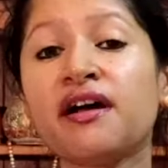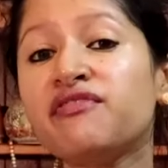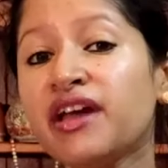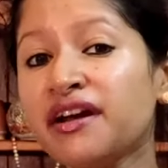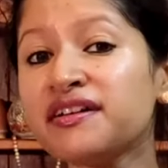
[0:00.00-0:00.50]

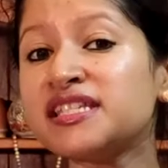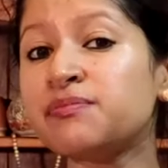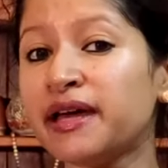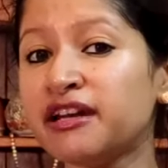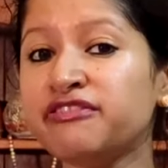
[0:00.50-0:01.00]
there are
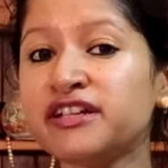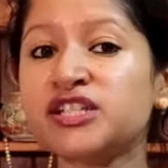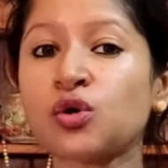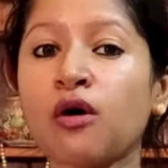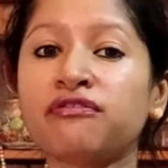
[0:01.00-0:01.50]
various
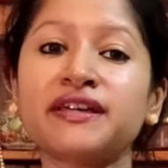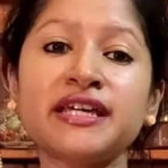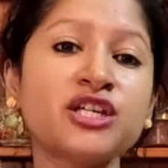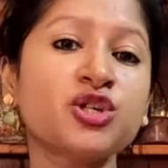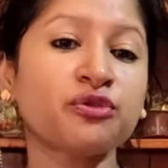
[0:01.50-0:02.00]
benefits of
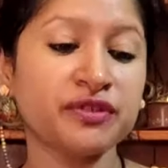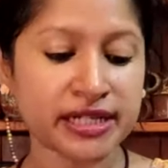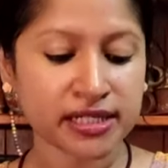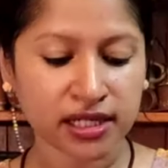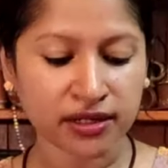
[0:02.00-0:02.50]
each of
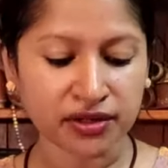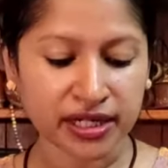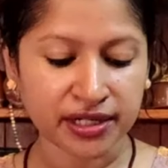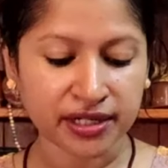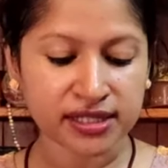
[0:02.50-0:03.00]
these
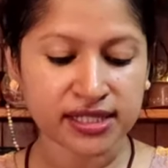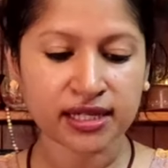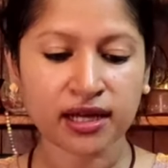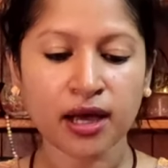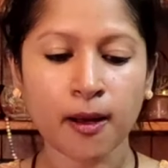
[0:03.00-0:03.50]

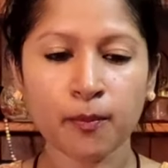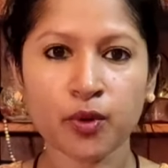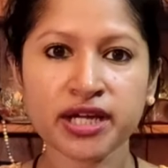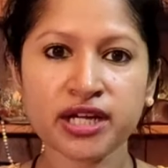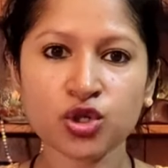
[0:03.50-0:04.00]
ingredients.
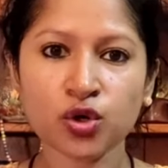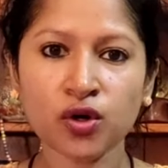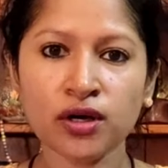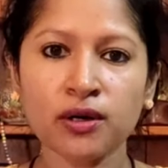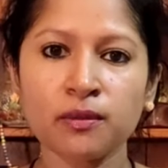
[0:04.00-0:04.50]

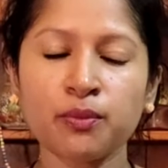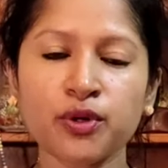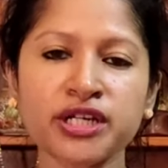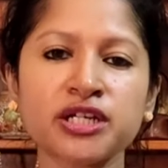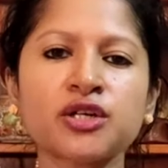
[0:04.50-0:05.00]

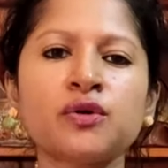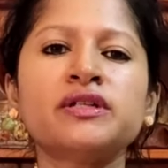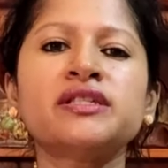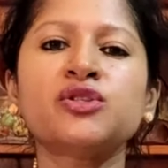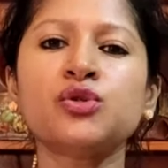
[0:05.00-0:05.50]
Potato
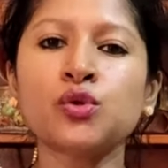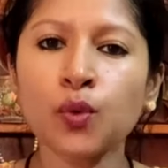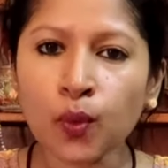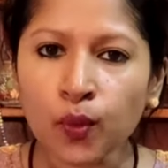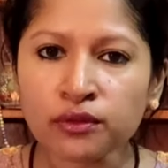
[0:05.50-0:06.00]
is
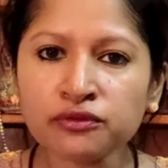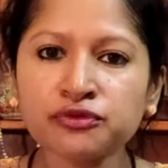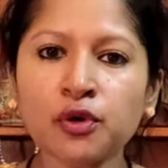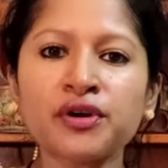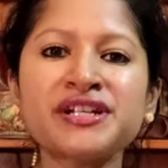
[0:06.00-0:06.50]
known
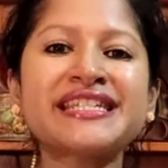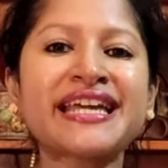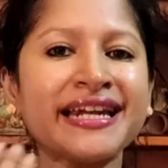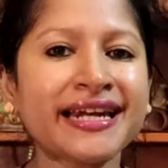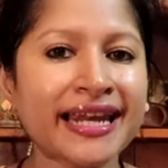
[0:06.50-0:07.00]
for
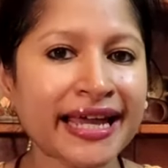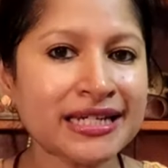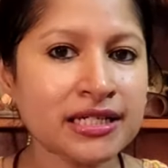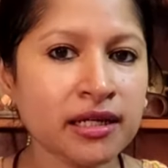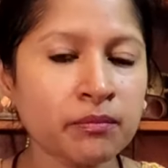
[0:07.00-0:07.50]
skin
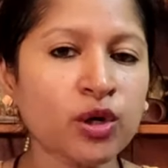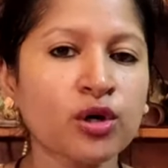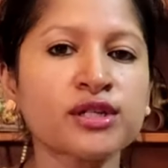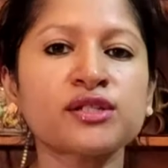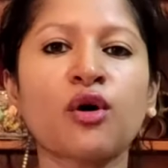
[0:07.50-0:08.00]
lightening
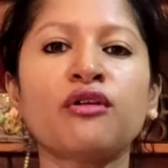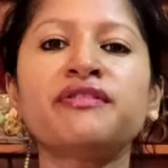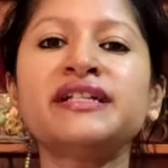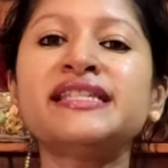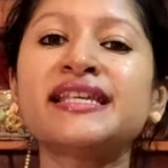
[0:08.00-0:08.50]
because of
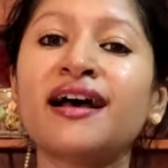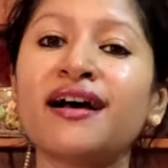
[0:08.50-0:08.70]
its